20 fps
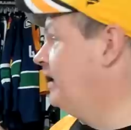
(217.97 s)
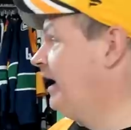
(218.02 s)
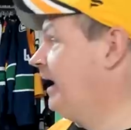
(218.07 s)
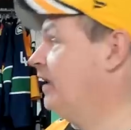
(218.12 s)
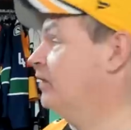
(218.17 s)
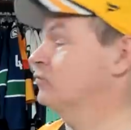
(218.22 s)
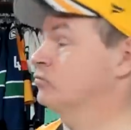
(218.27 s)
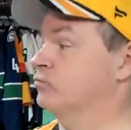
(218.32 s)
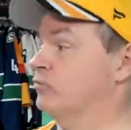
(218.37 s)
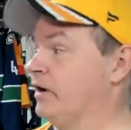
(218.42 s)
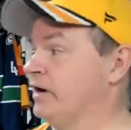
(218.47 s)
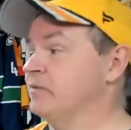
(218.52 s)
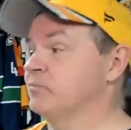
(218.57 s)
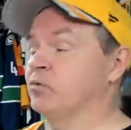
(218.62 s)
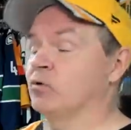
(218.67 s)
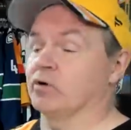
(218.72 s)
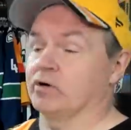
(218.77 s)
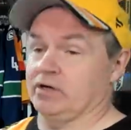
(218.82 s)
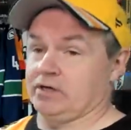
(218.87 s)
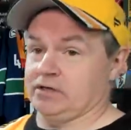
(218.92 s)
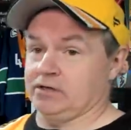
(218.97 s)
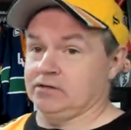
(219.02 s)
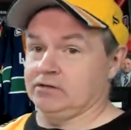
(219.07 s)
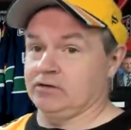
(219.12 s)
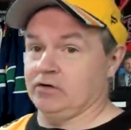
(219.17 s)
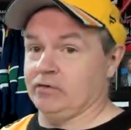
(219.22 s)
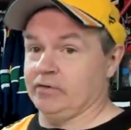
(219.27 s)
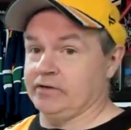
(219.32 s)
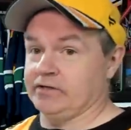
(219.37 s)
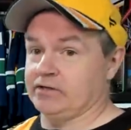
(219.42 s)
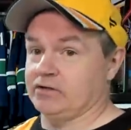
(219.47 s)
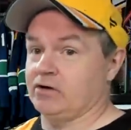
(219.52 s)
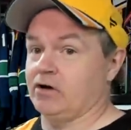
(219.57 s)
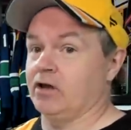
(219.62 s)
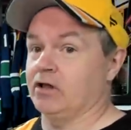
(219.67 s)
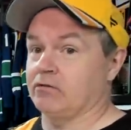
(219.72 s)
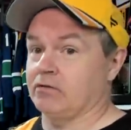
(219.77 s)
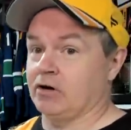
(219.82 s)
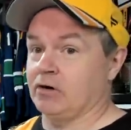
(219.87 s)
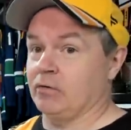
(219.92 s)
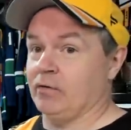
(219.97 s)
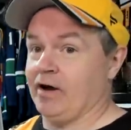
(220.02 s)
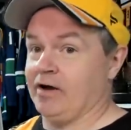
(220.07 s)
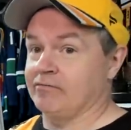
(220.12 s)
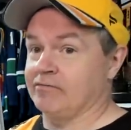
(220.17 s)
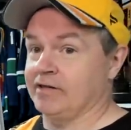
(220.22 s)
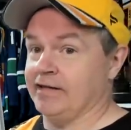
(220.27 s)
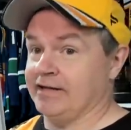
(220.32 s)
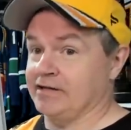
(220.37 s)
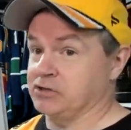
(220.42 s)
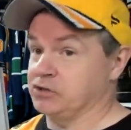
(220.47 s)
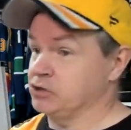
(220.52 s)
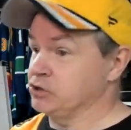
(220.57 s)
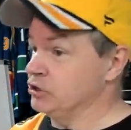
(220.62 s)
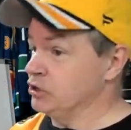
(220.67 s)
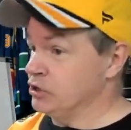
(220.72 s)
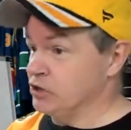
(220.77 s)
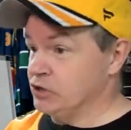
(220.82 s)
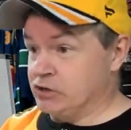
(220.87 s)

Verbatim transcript: and Ray Bourque going to the Colorado Avalanche.